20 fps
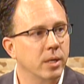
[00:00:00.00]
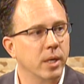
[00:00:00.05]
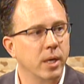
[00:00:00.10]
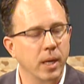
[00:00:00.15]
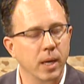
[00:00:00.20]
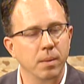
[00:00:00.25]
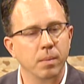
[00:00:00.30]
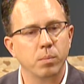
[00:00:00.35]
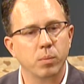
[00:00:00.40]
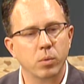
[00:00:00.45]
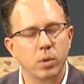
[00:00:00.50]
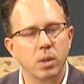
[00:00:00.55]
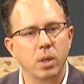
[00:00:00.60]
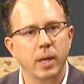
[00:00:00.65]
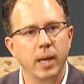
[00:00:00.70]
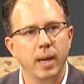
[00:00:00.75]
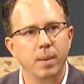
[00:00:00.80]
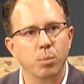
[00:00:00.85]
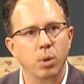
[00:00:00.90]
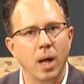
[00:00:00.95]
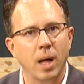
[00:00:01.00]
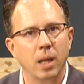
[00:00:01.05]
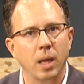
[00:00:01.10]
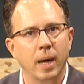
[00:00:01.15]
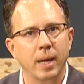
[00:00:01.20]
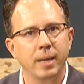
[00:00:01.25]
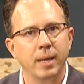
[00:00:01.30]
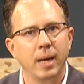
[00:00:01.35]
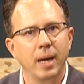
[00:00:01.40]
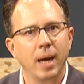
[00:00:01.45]
It's a key plot
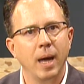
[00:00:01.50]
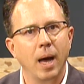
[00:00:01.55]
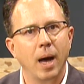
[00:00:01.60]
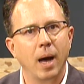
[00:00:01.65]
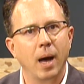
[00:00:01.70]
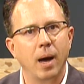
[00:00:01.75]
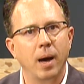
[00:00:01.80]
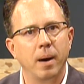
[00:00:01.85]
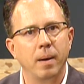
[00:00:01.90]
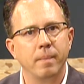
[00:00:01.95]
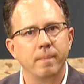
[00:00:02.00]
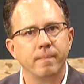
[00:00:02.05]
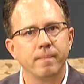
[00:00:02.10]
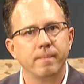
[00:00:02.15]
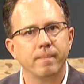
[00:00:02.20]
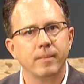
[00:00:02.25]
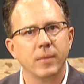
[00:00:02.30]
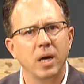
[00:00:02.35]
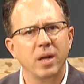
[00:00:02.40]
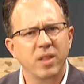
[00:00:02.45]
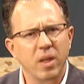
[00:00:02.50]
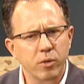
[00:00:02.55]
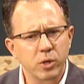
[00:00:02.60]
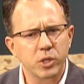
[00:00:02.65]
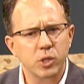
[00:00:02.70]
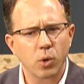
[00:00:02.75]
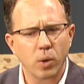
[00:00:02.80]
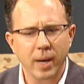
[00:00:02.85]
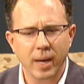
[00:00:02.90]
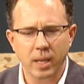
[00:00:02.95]
line. The other
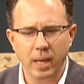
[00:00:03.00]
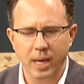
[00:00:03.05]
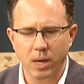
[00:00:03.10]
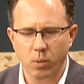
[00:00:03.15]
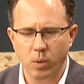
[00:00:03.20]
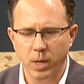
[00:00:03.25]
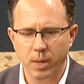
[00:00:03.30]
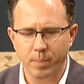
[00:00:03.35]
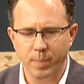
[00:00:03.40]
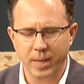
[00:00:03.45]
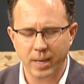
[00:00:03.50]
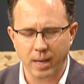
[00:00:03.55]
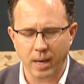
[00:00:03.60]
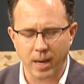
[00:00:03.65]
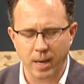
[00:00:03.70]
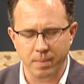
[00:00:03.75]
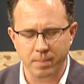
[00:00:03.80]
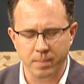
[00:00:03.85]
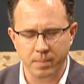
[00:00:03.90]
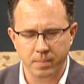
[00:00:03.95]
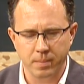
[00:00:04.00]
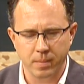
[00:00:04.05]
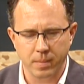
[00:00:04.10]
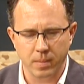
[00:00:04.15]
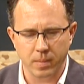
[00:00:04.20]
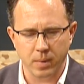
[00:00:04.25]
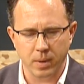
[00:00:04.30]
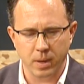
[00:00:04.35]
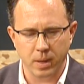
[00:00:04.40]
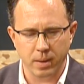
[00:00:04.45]
story I like quite a bit
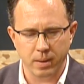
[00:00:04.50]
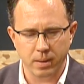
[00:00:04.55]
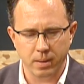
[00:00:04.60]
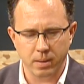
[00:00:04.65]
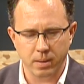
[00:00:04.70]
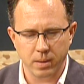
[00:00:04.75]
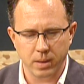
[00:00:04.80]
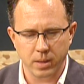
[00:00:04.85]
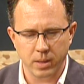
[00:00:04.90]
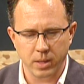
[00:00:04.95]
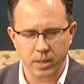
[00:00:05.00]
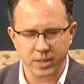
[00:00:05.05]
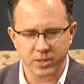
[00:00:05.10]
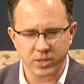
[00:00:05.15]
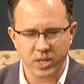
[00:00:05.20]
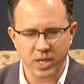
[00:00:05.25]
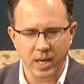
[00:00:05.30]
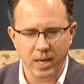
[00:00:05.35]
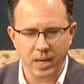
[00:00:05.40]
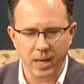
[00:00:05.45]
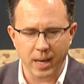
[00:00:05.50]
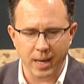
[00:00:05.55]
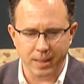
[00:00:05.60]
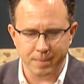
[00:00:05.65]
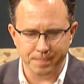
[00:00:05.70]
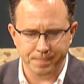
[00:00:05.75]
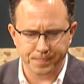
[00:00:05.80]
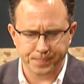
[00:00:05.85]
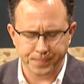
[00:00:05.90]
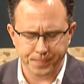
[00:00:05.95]
is
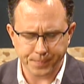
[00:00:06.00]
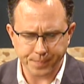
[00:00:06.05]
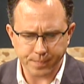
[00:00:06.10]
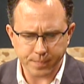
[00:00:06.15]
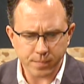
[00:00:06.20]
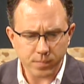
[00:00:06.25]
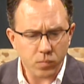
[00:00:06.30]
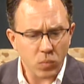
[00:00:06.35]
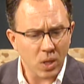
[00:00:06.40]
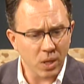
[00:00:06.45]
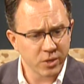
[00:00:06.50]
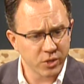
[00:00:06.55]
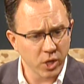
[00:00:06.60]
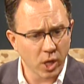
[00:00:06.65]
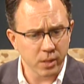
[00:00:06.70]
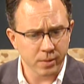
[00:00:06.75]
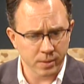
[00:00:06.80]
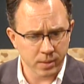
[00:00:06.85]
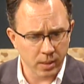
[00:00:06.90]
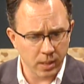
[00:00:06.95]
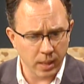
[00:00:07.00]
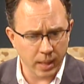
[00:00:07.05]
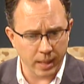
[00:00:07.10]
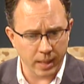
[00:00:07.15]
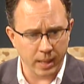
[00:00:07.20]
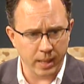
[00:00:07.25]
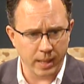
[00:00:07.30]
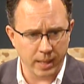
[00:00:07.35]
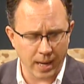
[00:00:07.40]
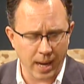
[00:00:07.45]
the Sultan
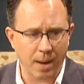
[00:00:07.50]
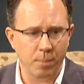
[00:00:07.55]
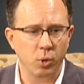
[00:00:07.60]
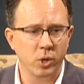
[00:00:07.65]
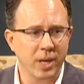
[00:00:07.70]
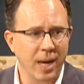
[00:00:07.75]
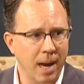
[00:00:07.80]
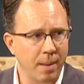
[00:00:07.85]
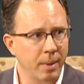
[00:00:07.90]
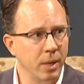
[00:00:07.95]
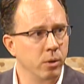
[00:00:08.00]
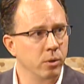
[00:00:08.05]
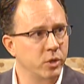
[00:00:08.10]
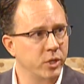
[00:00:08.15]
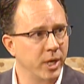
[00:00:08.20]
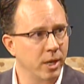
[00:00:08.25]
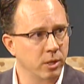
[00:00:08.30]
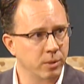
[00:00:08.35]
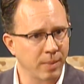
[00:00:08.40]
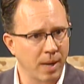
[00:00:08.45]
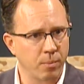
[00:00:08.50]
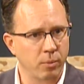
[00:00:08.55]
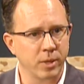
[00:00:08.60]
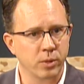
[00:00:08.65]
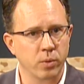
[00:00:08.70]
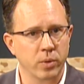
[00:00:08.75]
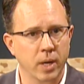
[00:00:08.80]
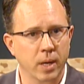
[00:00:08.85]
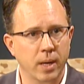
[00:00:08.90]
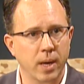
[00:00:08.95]
in Abu Dhabi, who shares
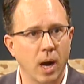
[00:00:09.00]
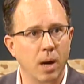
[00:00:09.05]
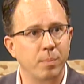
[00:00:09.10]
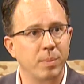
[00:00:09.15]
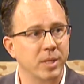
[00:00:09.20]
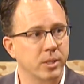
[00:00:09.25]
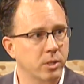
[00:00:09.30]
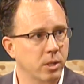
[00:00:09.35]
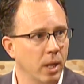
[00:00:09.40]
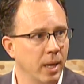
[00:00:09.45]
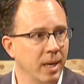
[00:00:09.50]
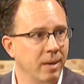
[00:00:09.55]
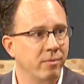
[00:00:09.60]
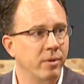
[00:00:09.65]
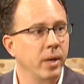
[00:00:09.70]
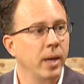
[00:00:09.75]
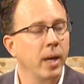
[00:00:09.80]
memories with a carpet slave,